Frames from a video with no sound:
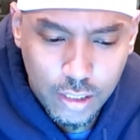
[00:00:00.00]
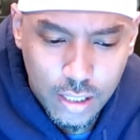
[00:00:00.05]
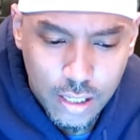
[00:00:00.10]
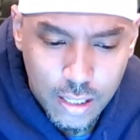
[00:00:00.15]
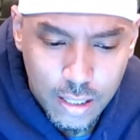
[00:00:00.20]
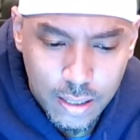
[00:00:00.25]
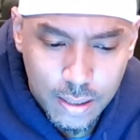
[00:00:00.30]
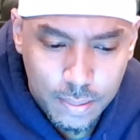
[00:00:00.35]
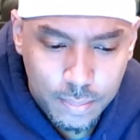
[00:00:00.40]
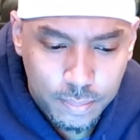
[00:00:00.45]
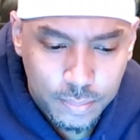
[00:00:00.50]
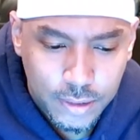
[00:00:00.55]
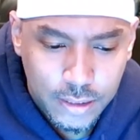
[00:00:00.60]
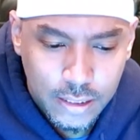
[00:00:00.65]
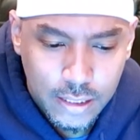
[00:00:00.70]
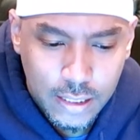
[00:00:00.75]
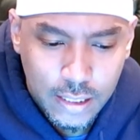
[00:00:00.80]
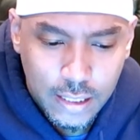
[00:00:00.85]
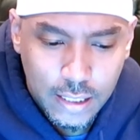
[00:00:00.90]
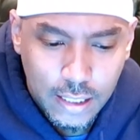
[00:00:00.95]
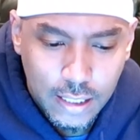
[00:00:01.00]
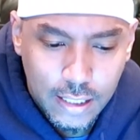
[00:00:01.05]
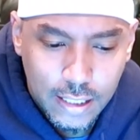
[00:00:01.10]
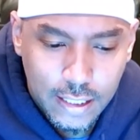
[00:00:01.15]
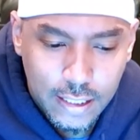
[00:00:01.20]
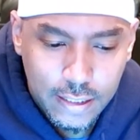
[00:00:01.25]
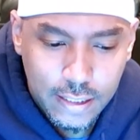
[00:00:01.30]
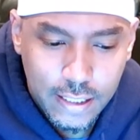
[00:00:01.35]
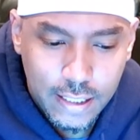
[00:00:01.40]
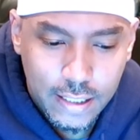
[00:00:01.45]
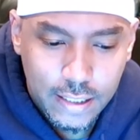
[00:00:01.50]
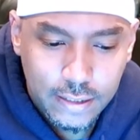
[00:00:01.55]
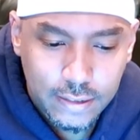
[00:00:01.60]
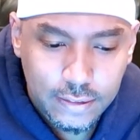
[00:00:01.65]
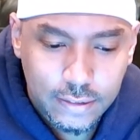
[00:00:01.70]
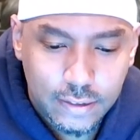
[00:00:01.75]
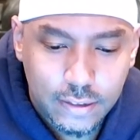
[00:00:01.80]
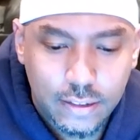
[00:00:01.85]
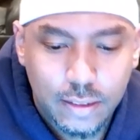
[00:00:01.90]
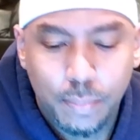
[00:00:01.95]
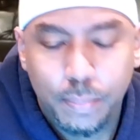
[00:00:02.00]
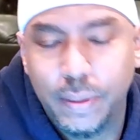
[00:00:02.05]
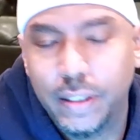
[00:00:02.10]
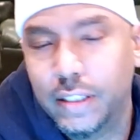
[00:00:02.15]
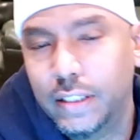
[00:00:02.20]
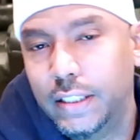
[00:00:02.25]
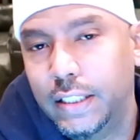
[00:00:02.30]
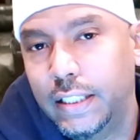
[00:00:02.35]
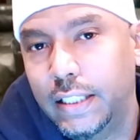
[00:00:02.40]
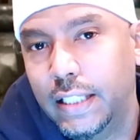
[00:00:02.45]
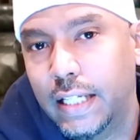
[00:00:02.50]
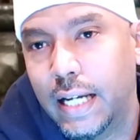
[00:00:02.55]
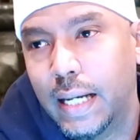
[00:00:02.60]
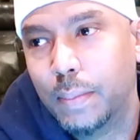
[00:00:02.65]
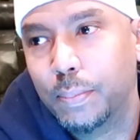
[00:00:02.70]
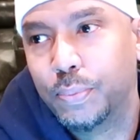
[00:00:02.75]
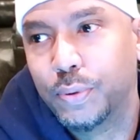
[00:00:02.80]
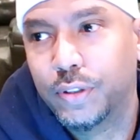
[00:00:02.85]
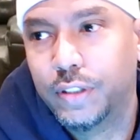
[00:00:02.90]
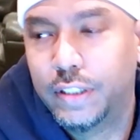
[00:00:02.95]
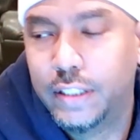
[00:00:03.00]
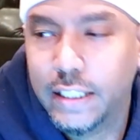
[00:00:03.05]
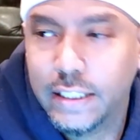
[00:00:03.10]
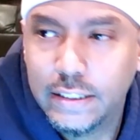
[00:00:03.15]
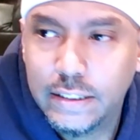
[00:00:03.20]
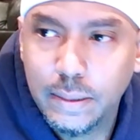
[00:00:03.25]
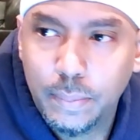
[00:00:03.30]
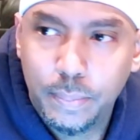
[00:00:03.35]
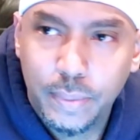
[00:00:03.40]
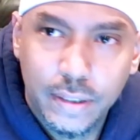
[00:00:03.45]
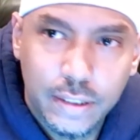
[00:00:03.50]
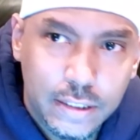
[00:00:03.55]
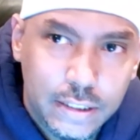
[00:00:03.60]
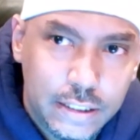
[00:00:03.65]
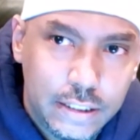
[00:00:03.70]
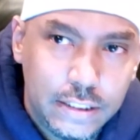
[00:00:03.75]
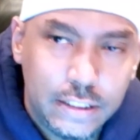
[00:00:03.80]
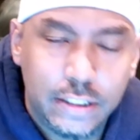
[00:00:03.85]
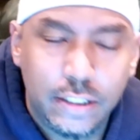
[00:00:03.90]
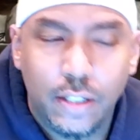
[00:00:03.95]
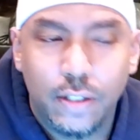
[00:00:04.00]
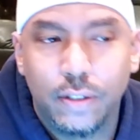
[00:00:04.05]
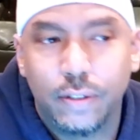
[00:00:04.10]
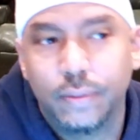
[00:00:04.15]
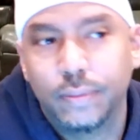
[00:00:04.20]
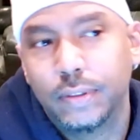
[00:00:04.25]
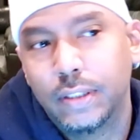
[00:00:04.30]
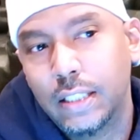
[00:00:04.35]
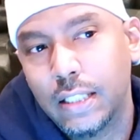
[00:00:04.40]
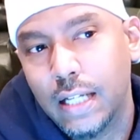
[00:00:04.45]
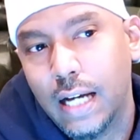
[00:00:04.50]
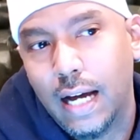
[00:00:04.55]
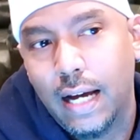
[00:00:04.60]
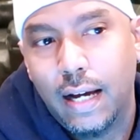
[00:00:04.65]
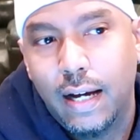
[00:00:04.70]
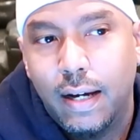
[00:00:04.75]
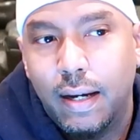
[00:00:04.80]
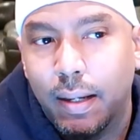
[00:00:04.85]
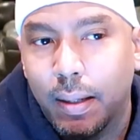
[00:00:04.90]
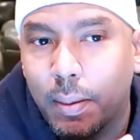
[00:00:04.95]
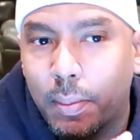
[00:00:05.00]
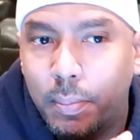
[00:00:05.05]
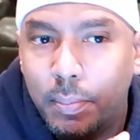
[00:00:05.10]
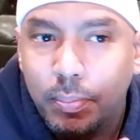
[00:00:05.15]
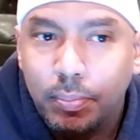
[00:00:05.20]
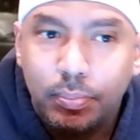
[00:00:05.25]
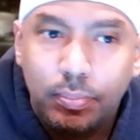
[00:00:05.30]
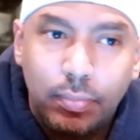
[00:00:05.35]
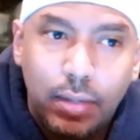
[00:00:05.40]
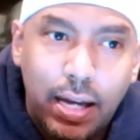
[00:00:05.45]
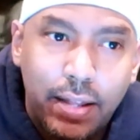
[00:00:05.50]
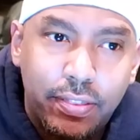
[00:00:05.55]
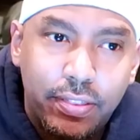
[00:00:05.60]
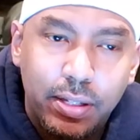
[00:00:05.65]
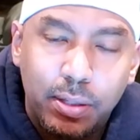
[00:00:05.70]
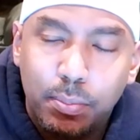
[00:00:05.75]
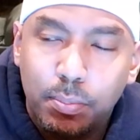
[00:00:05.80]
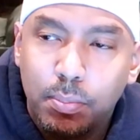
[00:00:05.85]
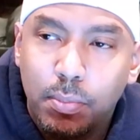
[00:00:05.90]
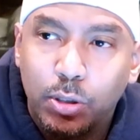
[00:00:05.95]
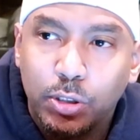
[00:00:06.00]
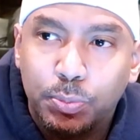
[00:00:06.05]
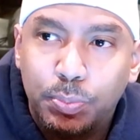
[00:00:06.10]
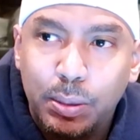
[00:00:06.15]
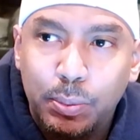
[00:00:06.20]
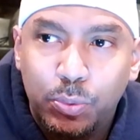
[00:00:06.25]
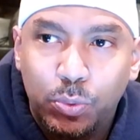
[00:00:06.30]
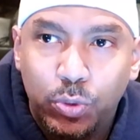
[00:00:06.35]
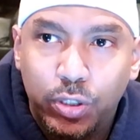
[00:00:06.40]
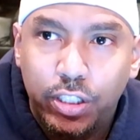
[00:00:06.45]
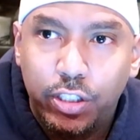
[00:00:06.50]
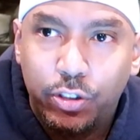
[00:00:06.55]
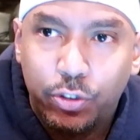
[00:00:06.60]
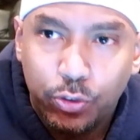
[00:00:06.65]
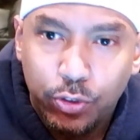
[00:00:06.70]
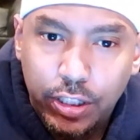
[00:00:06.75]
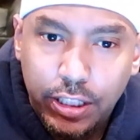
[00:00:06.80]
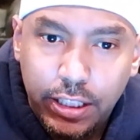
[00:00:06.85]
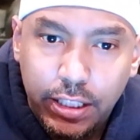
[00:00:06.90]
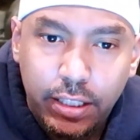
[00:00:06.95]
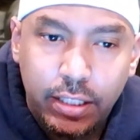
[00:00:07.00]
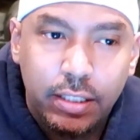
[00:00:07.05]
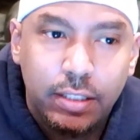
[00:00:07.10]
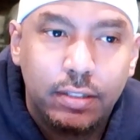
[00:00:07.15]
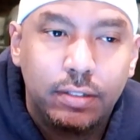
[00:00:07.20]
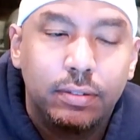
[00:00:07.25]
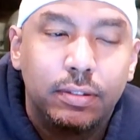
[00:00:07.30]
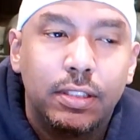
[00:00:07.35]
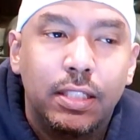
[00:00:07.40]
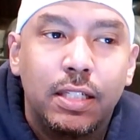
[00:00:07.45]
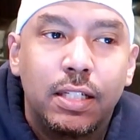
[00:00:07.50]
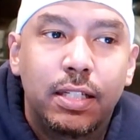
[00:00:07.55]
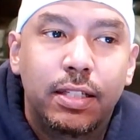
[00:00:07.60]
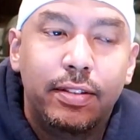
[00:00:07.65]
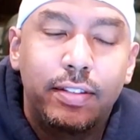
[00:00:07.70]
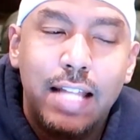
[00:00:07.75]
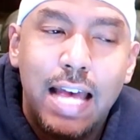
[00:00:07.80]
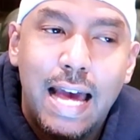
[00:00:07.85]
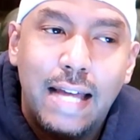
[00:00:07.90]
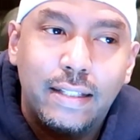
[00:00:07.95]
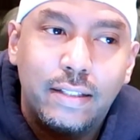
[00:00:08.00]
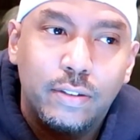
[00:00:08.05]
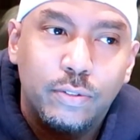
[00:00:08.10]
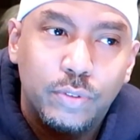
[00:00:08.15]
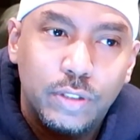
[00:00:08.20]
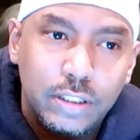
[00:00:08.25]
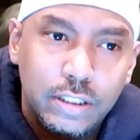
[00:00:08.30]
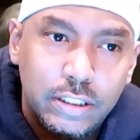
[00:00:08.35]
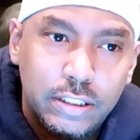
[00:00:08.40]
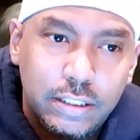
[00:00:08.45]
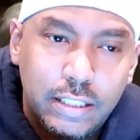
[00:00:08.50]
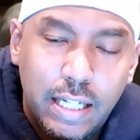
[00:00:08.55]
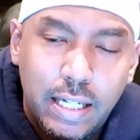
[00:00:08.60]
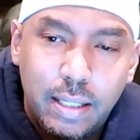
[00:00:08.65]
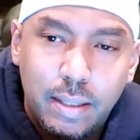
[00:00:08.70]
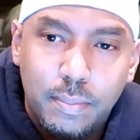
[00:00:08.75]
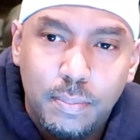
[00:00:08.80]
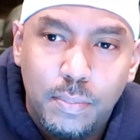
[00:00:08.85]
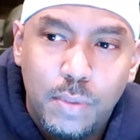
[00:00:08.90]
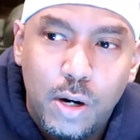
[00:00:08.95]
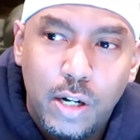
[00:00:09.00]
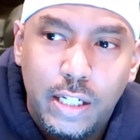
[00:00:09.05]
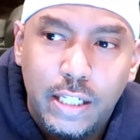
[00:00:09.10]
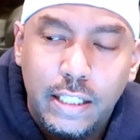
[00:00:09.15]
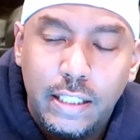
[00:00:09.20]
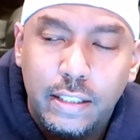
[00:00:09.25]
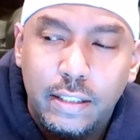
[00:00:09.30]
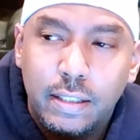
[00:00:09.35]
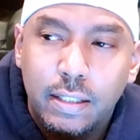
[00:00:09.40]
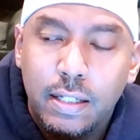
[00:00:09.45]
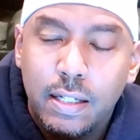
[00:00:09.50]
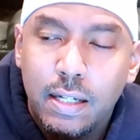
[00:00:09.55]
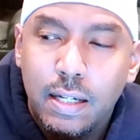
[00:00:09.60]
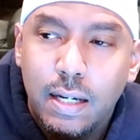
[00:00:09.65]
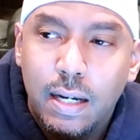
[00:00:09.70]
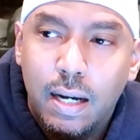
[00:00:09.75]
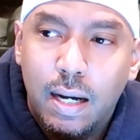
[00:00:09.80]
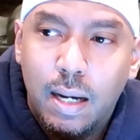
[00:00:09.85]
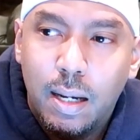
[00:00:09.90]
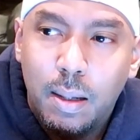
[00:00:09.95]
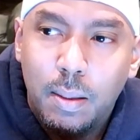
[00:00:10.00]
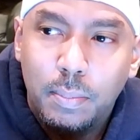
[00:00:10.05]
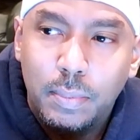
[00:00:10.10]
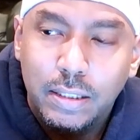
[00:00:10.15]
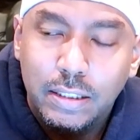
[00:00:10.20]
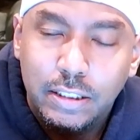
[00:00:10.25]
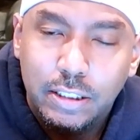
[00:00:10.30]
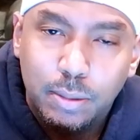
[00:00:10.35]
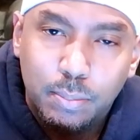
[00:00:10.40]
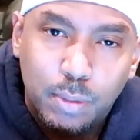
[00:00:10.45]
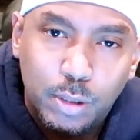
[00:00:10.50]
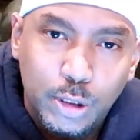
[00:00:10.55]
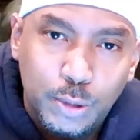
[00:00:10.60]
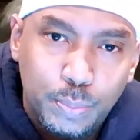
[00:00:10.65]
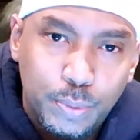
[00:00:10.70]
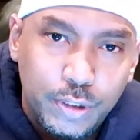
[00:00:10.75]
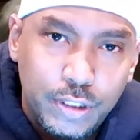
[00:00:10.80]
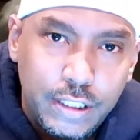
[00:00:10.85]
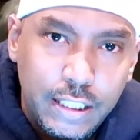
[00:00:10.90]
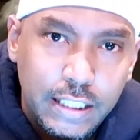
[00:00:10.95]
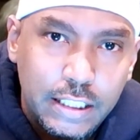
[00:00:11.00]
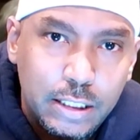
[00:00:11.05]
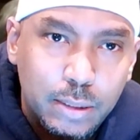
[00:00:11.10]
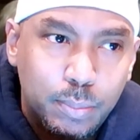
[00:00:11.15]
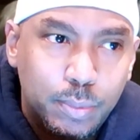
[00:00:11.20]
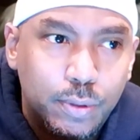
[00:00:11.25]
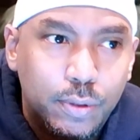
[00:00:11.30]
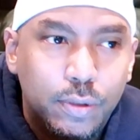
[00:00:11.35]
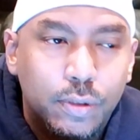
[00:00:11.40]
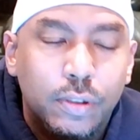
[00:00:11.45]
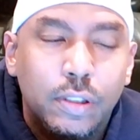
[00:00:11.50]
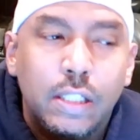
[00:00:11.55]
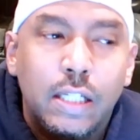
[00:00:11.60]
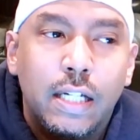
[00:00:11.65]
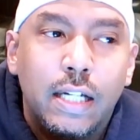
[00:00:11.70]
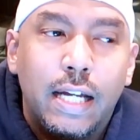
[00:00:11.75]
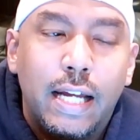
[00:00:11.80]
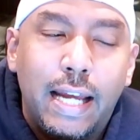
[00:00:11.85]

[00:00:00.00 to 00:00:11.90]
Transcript: And then stability and predictability. So I think most people would agree that the real estate market is the most predictable.